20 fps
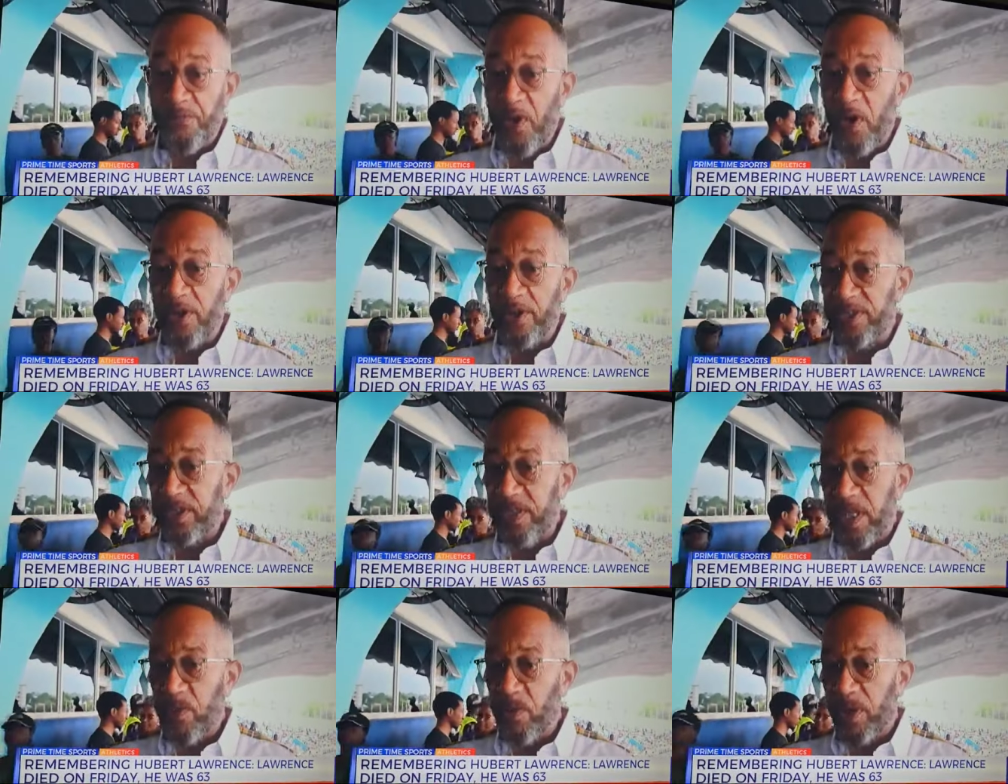
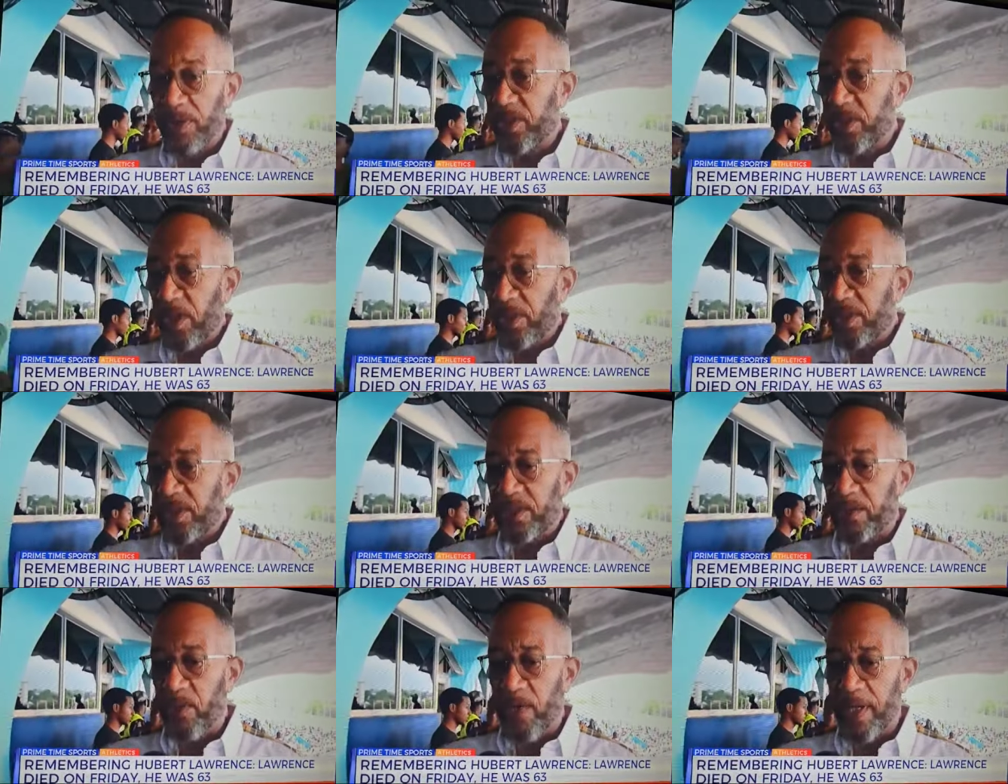first, he was
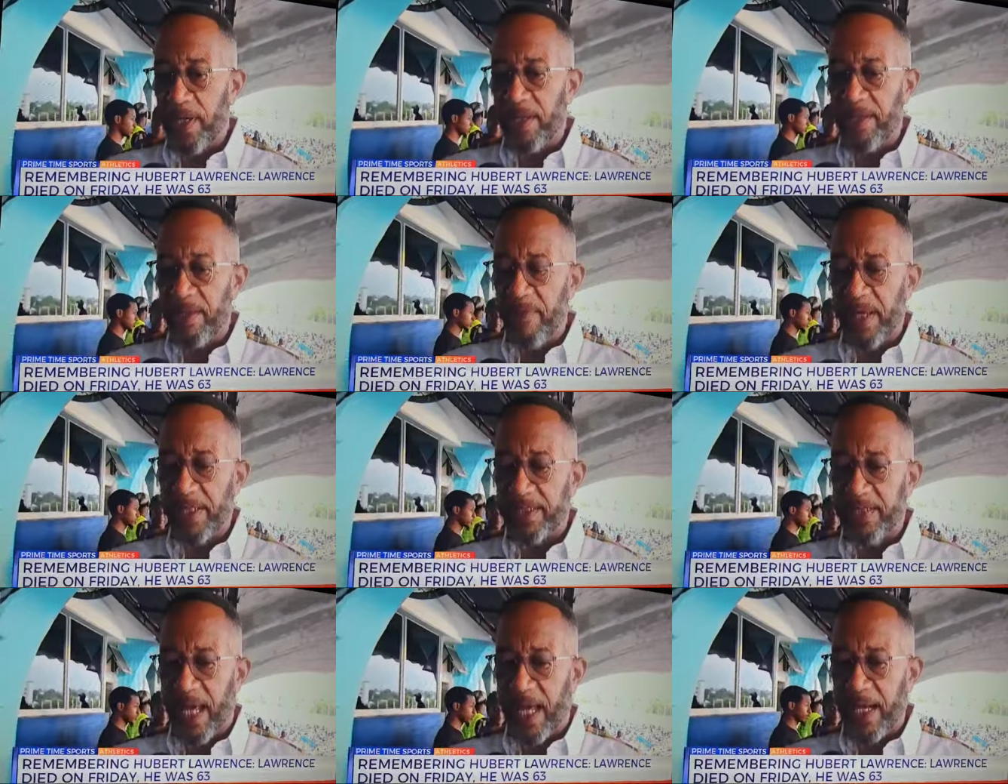just one of the
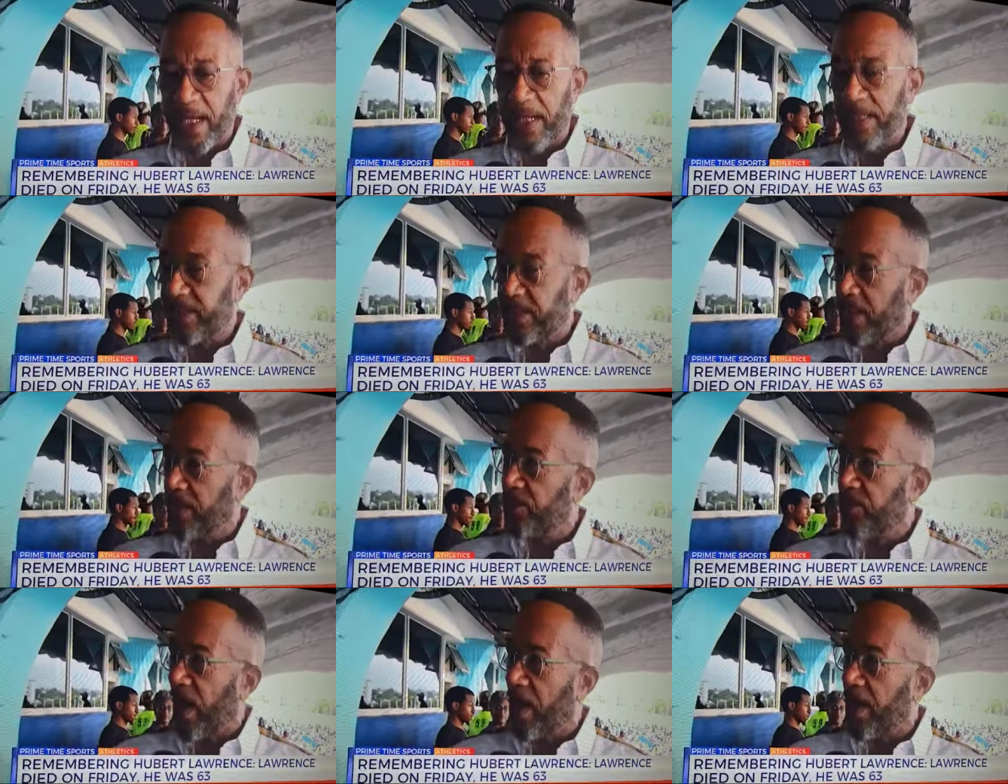best analysts
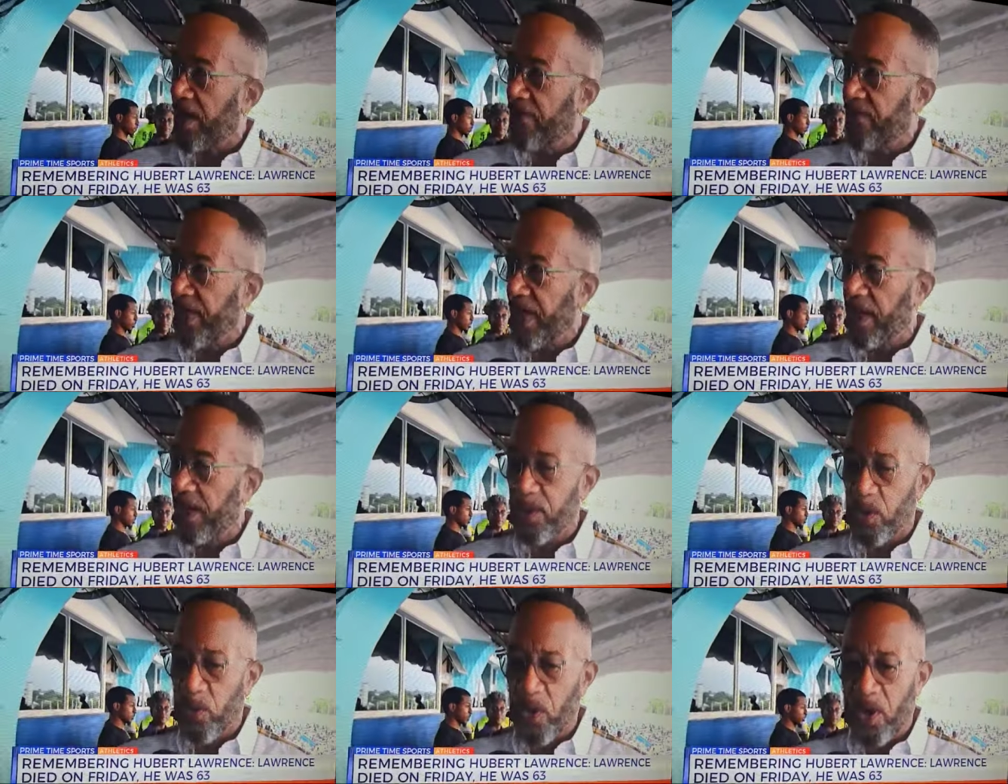in track and
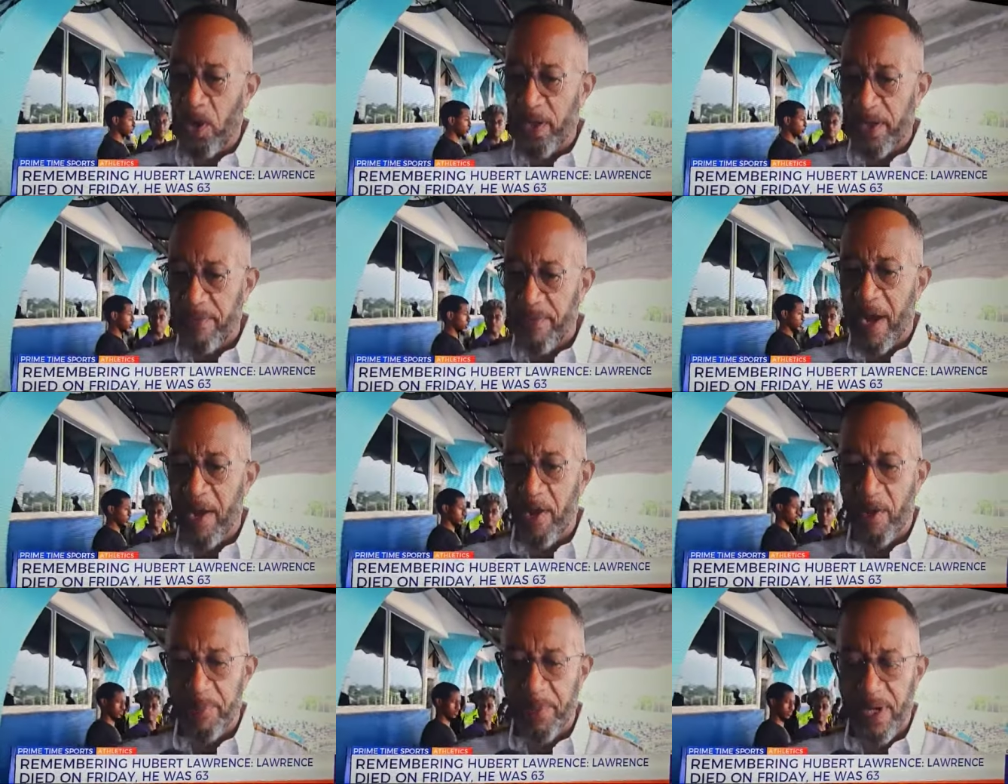field in the world, in
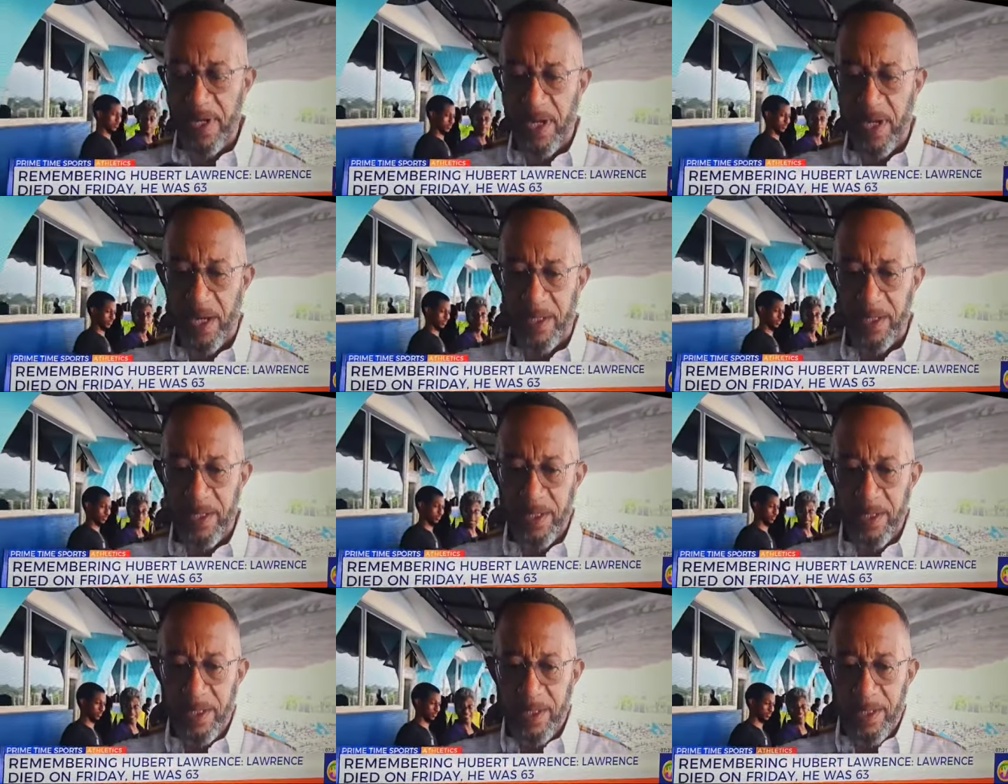my opinion.